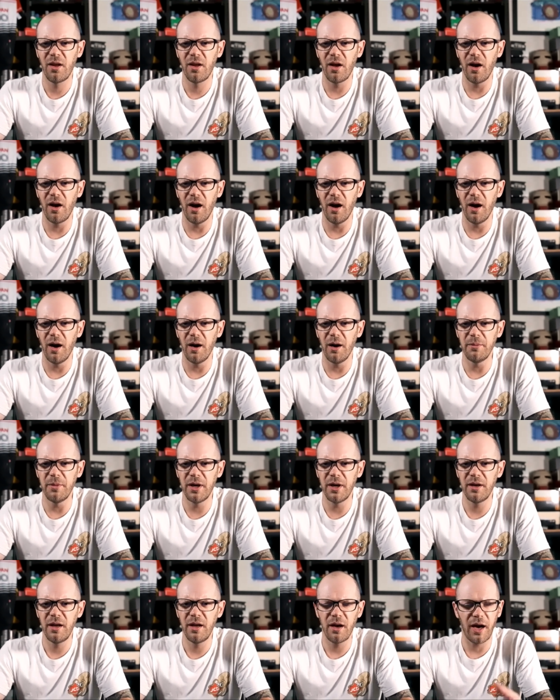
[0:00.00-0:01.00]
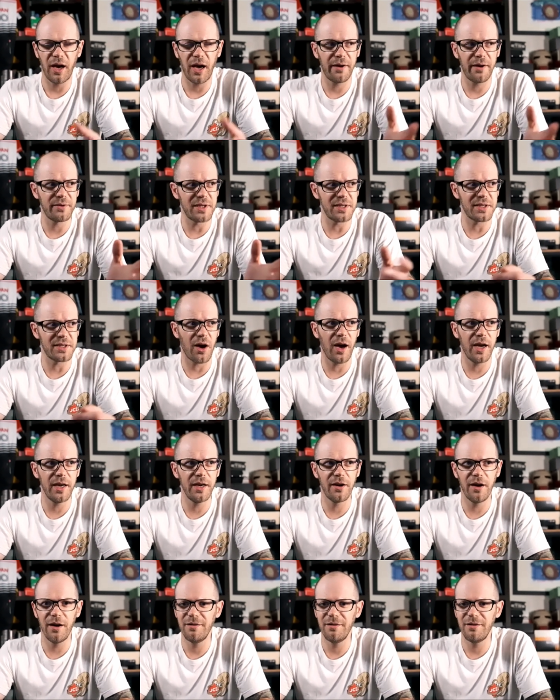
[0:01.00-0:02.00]
Um, I have a
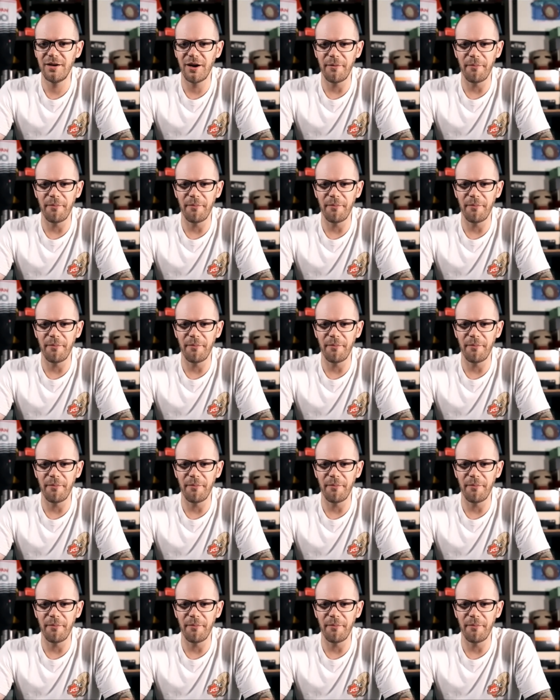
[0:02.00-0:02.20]
designer, a